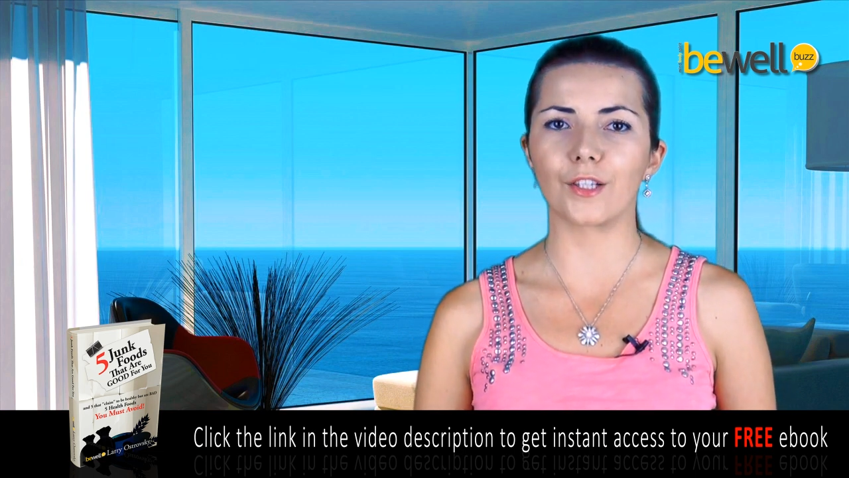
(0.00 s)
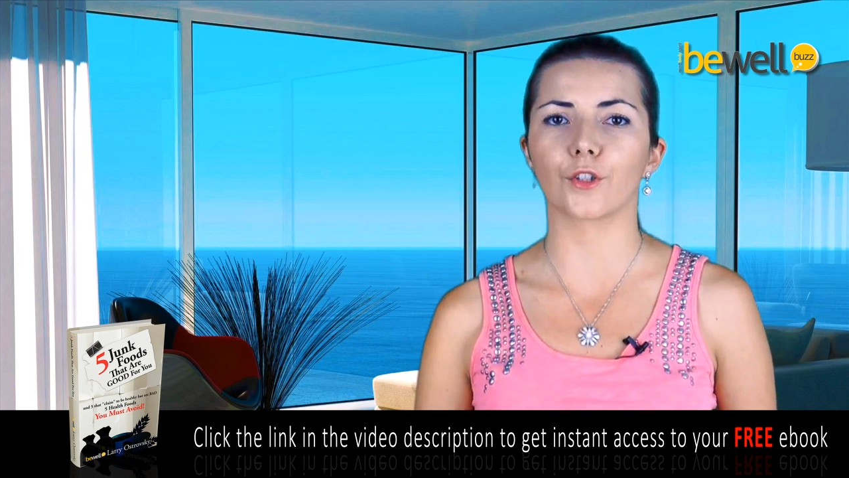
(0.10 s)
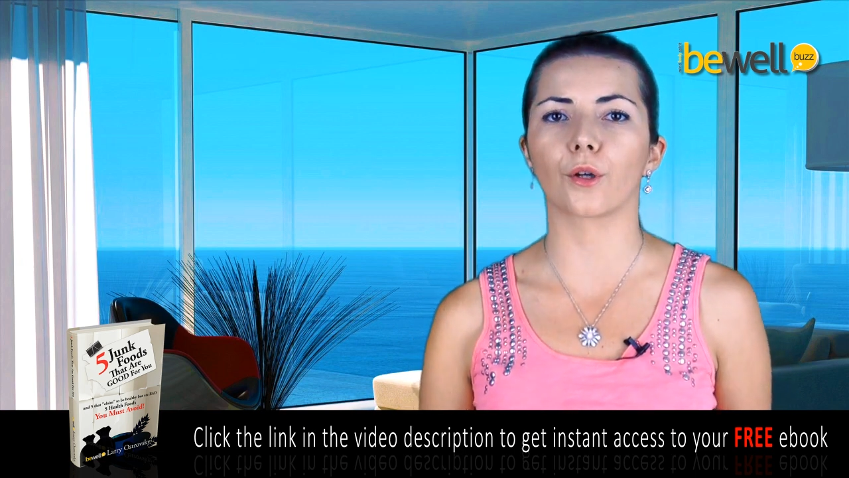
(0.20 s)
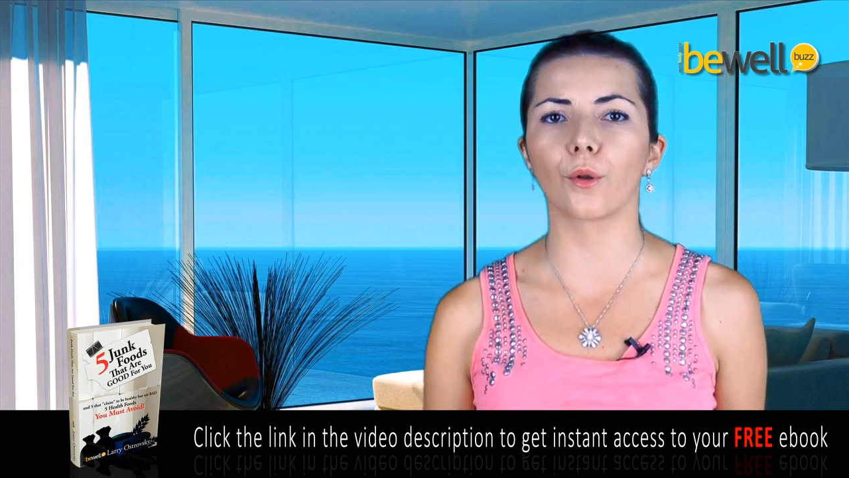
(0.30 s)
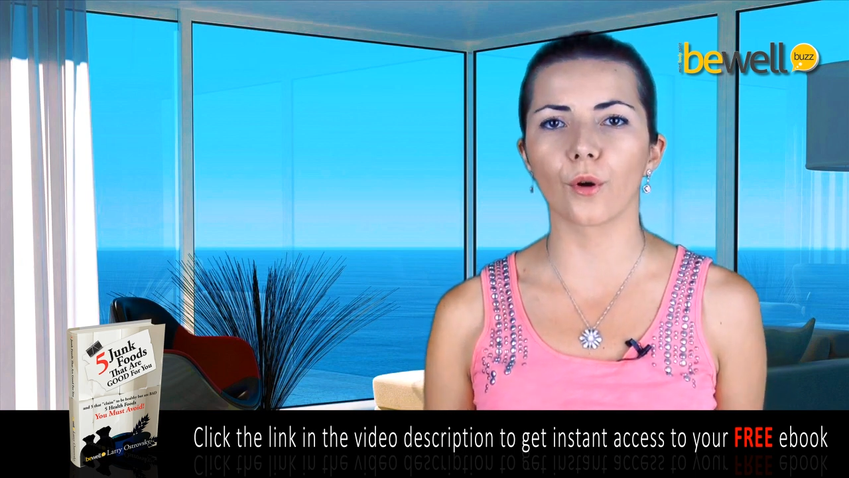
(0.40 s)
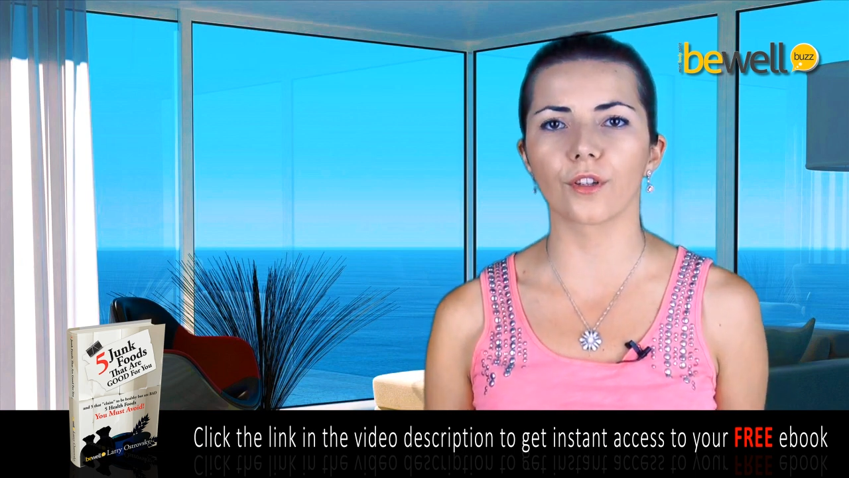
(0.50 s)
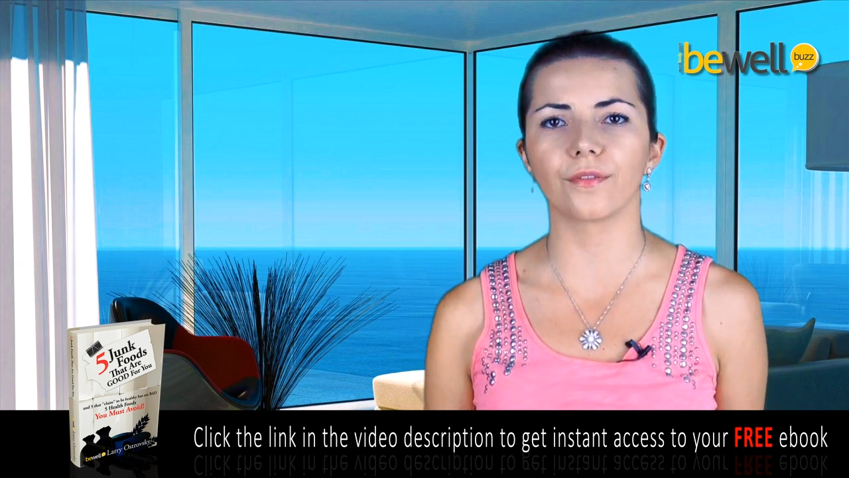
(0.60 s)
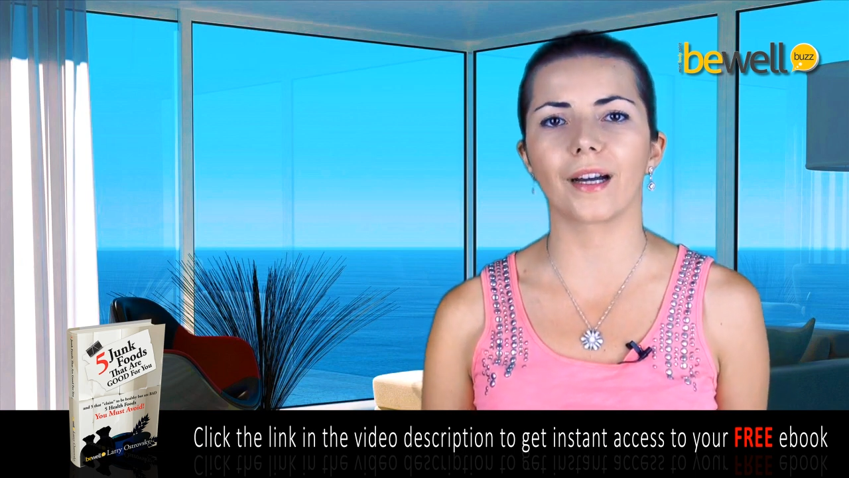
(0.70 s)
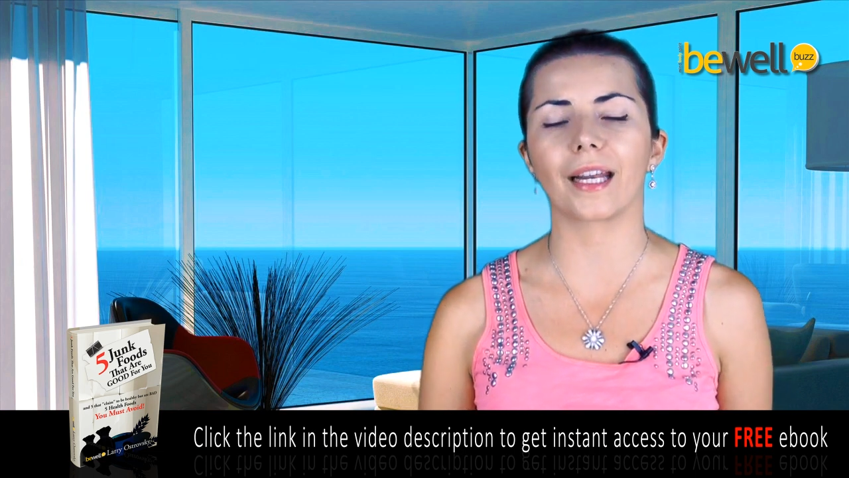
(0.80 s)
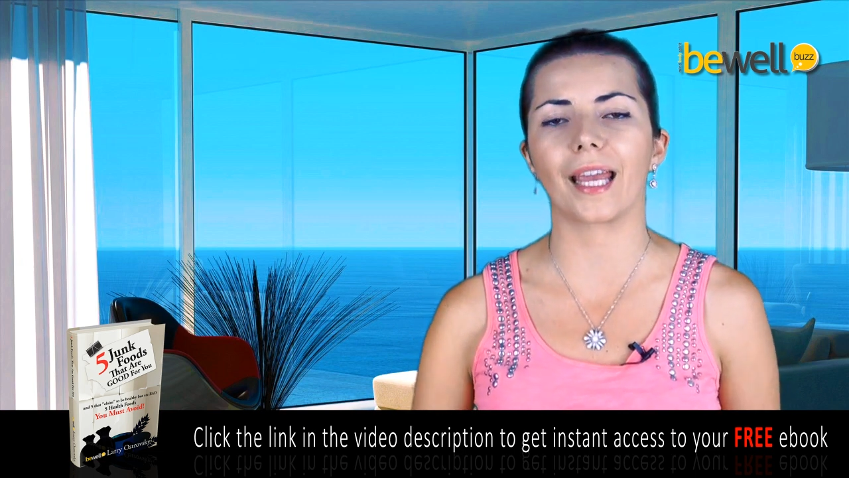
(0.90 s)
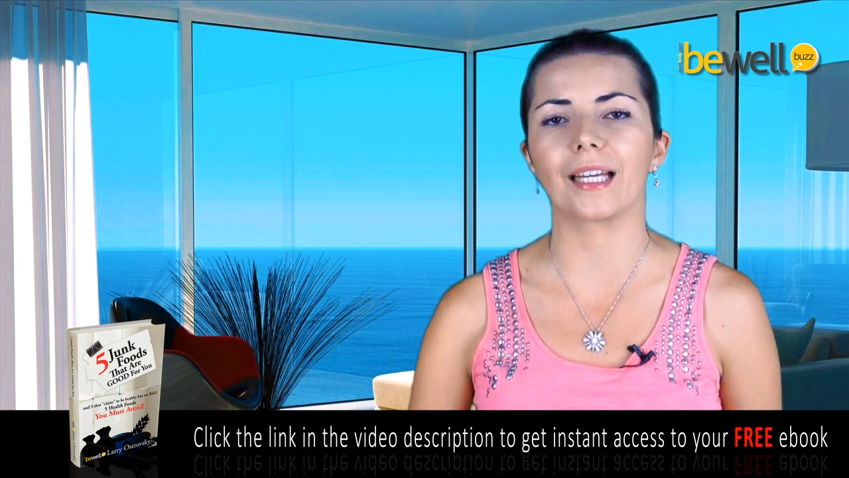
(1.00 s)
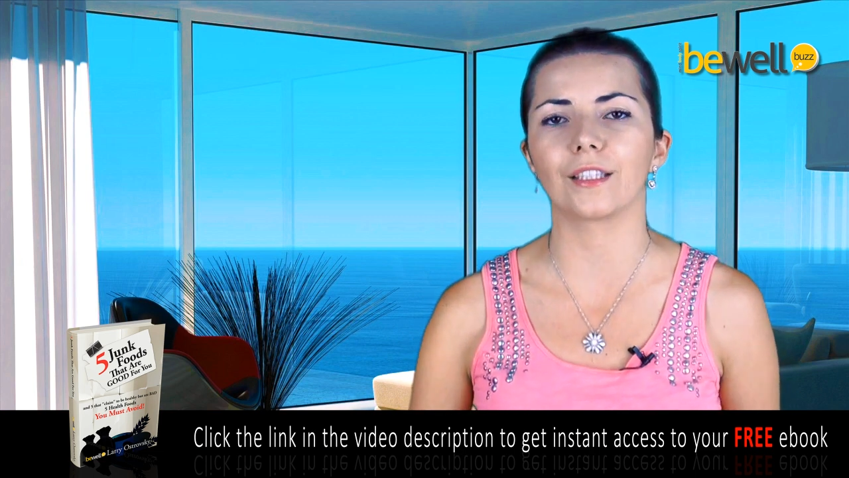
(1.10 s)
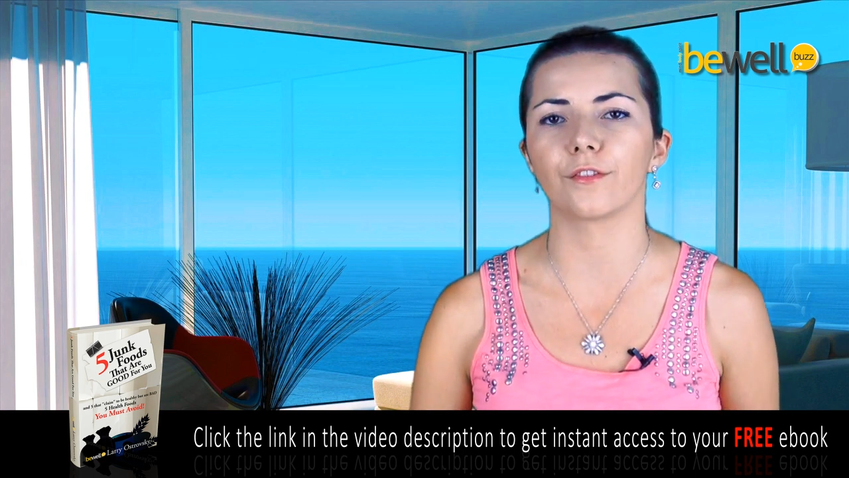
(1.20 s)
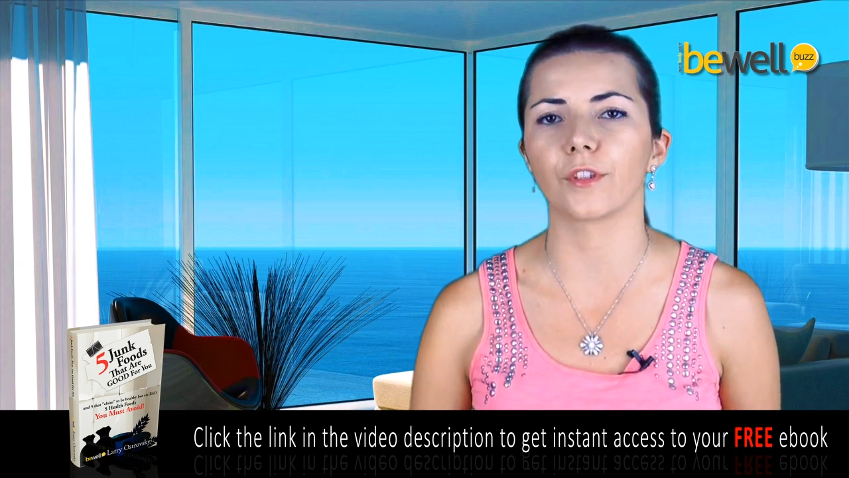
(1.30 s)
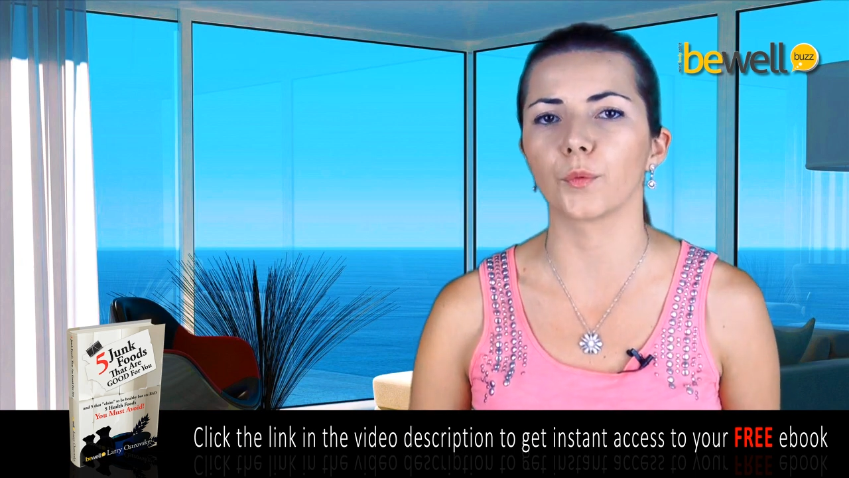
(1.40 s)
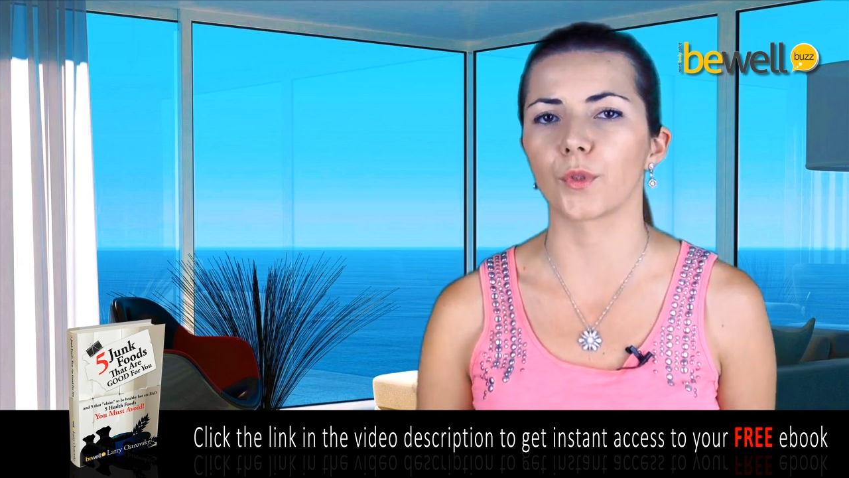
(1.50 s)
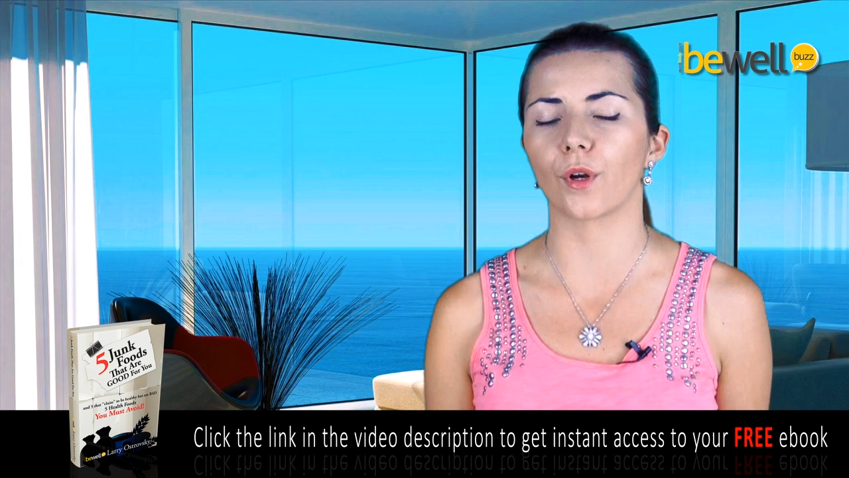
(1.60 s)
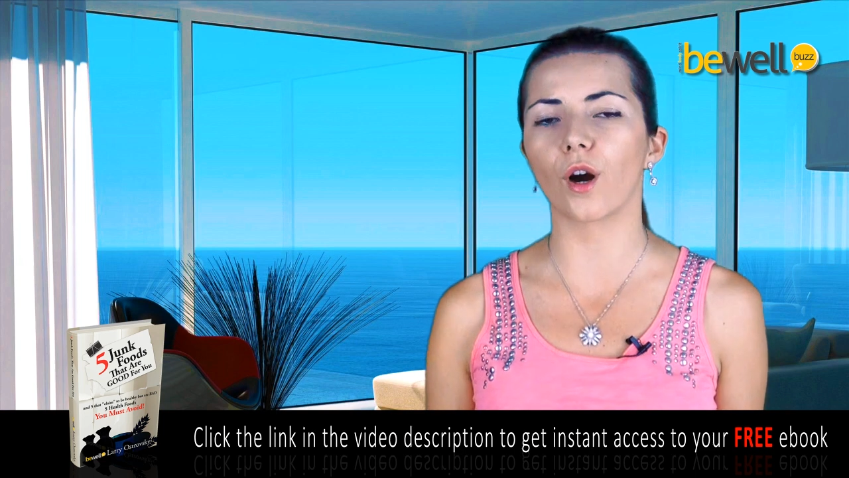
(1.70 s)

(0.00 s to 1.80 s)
is glorified candy filled with